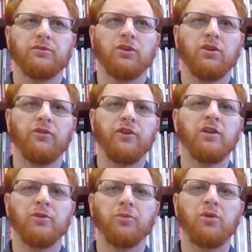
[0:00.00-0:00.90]
a
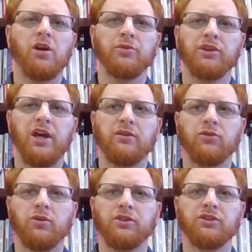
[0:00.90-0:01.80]
fundamental problem with that, of
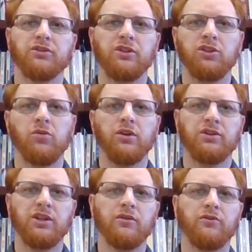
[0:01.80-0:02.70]
course, is that you are
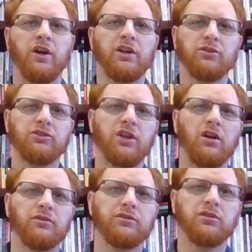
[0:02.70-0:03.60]
deifying
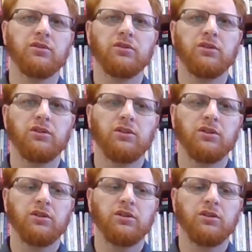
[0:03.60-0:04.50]
yourself.
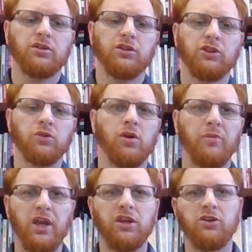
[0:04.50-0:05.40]
You are
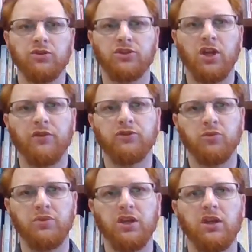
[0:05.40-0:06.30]
making yourself
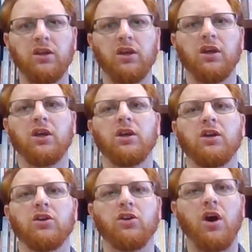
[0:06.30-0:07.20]
to be
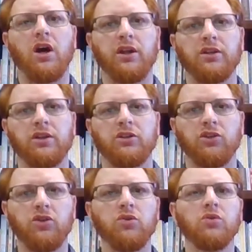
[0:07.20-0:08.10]
God.
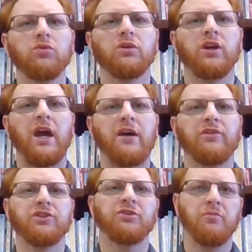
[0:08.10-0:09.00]
You have
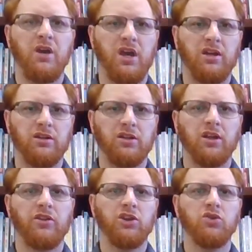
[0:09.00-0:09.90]
this demand
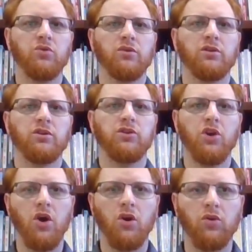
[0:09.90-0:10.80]
that you
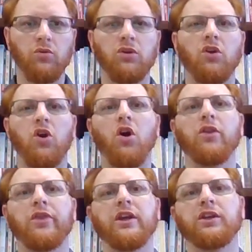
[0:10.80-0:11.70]
know
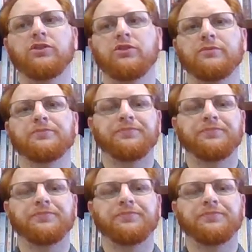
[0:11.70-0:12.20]
all things.